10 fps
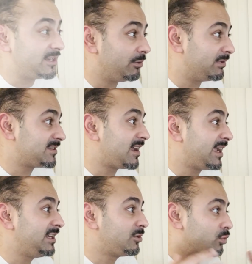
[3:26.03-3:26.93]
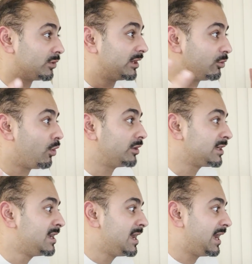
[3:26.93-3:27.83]
resigned, quote
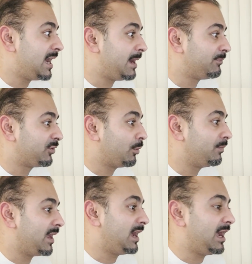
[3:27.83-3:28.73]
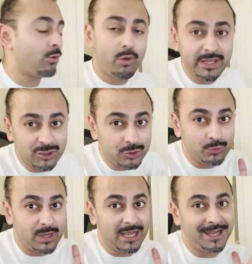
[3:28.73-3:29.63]
unquote. According
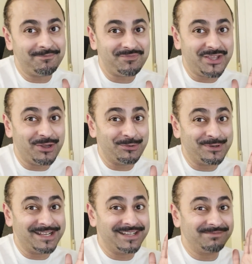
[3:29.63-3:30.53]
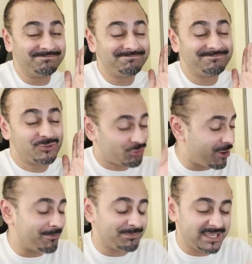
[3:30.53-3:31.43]
to
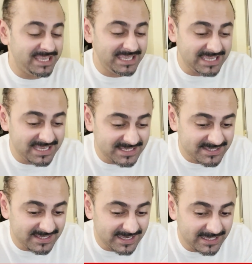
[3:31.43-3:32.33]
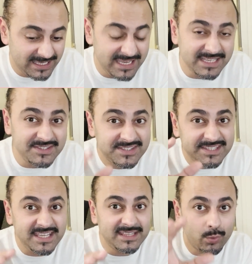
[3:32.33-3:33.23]
Trump, he can
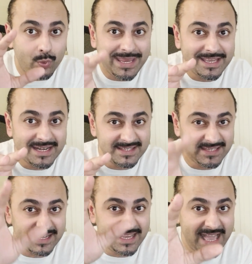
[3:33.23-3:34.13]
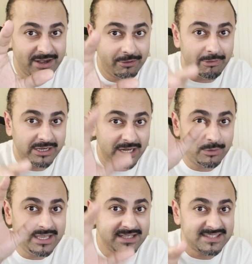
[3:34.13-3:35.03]
see the weakness in Canada right now.
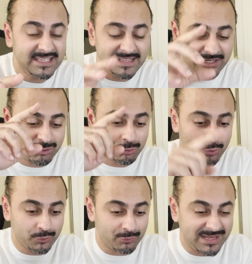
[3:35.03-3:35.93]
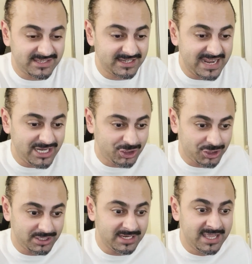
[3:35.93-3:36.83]
He can see that Trudeau's resignation